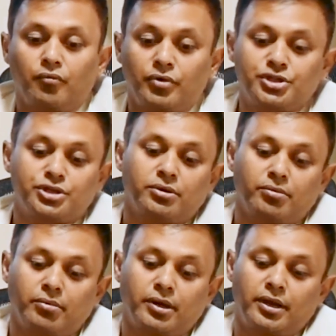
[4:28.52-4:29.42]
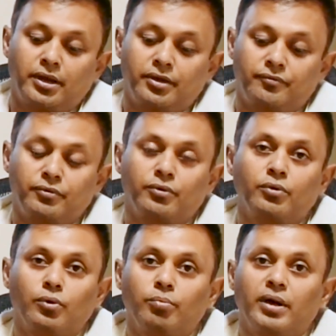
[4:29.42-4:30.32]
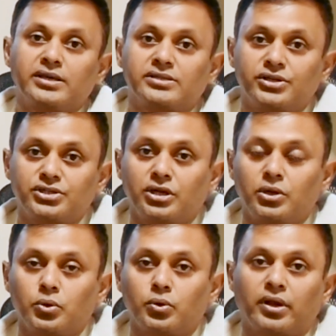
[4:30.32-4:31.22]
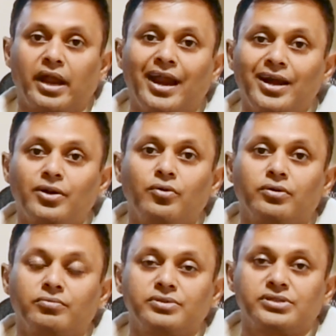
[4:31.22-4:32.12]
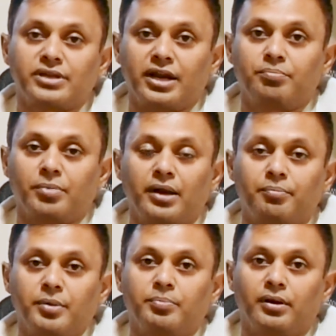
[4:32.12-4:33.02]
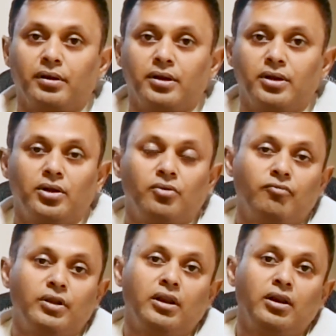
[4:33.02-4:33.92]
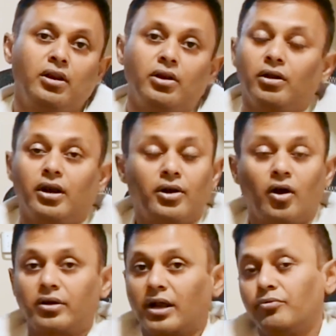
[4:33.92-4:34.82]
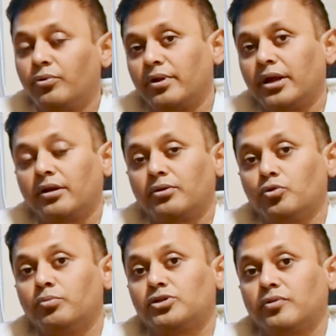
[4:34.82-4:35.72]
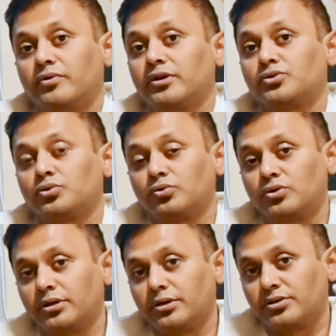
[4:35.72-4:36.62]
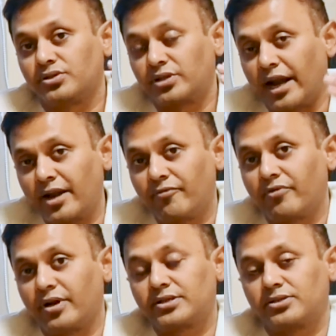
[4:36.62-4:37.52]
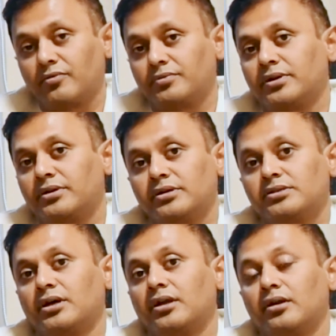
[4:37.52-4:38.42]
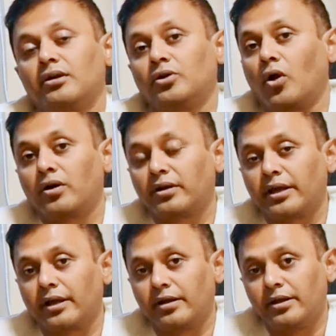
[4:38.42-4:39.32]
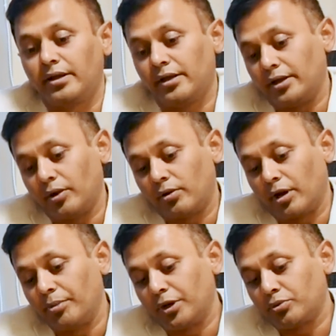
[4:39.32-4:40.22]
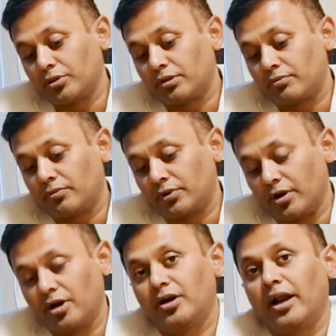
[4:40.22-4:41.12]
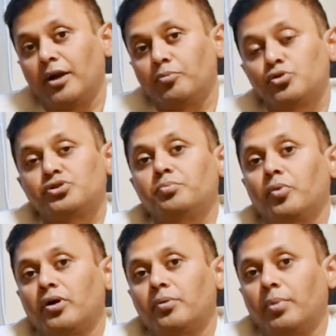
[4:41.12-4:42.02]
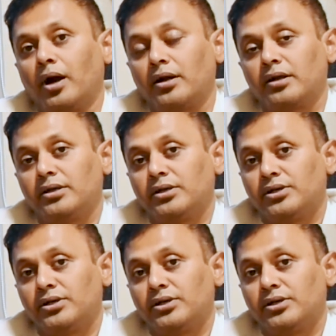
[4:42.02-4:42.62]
which if you go by a surgical route, 8 out of these 10 people will not have to take too much of drugs. So the side effects of the drugs are not there. Now coming to the third and most important part,